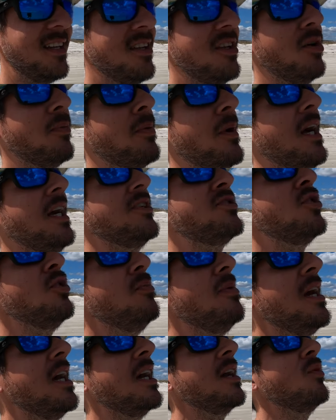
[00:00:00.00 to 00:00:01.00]
they're probably too
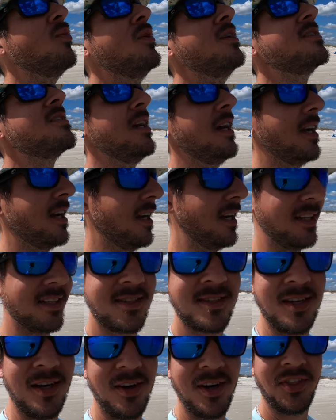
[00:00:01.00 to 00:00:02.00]
big and weren't taking it.
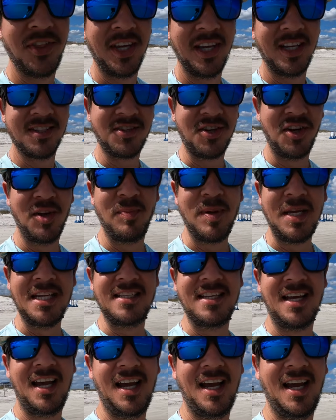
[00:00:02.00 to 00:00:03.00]
So I think it's gonna be a
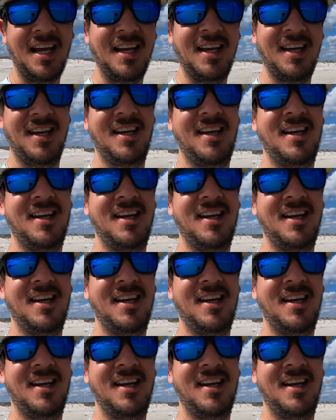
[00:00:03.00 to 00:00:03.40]
day,